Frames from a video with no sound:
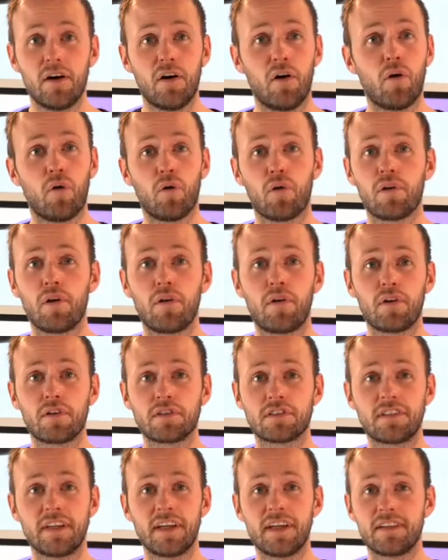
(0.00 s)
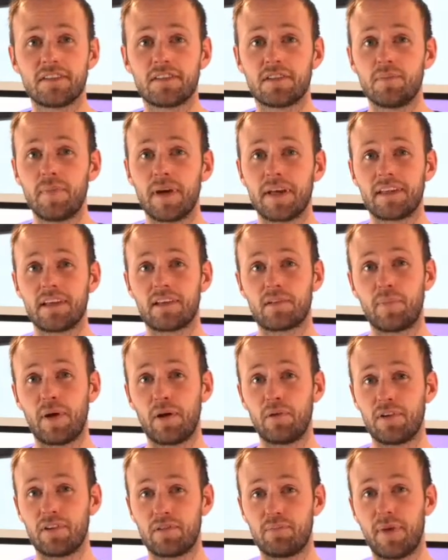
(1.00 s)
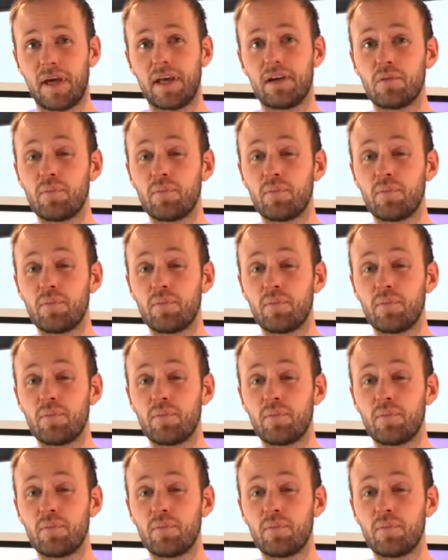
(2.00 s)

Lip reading: all of those things to make the experience better.